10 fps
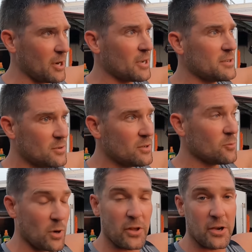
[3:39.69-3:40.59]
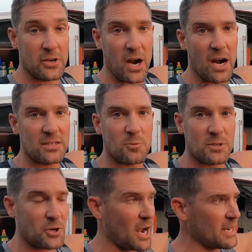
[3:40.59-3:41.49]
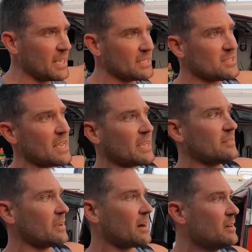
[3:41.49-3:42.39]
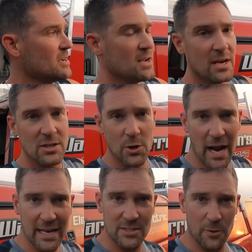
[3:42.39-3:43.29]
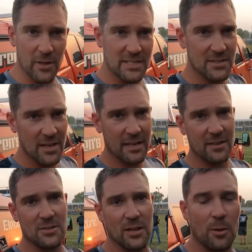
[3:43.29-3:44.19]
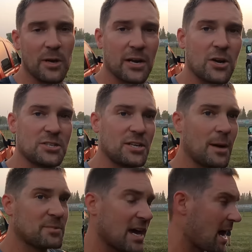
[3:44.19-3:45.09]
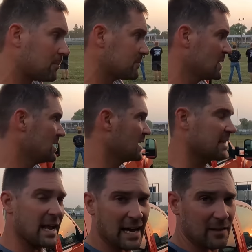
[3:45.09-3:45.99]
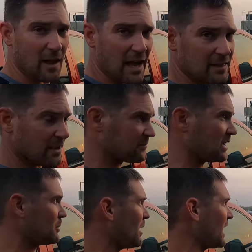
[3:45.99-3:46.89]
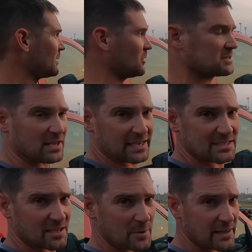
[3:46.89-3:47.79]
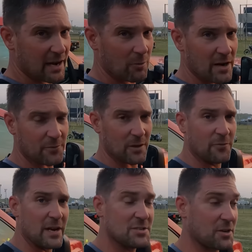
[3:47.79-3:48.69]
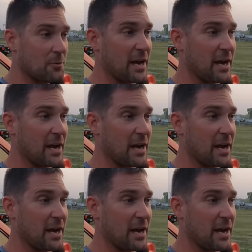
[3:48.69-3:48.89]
Good, really good cars. We're trying to get second there. Track is really slick. There's a little bit of cushion up top. Not a lot left on the bottom. Looks like it's going to be that way for the feature.